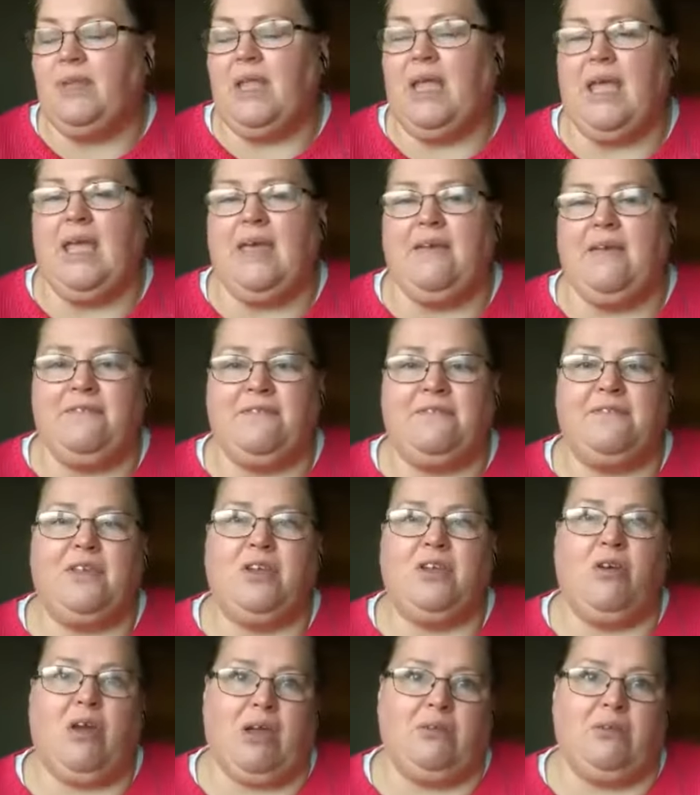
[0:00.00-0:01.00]
If
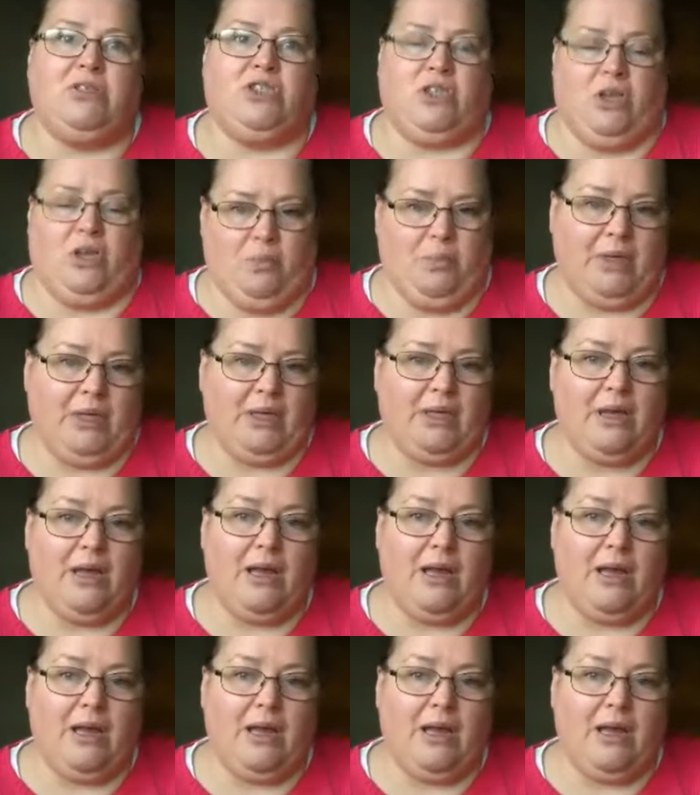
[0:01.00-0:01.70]
you're out shopping,